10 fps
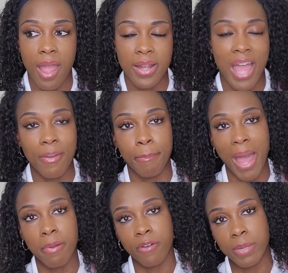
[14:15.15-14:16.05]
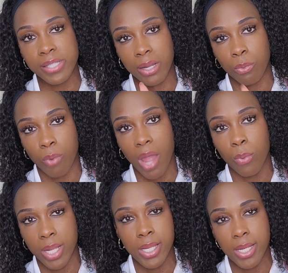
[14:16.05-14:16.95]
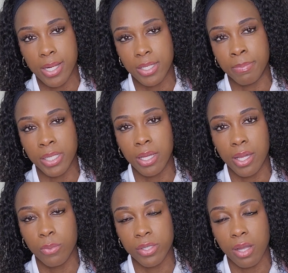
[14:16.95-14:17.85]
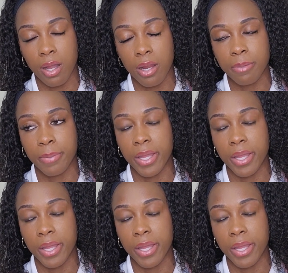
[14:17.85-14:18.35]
to have a bad performance like right when I needed it to be good was hard,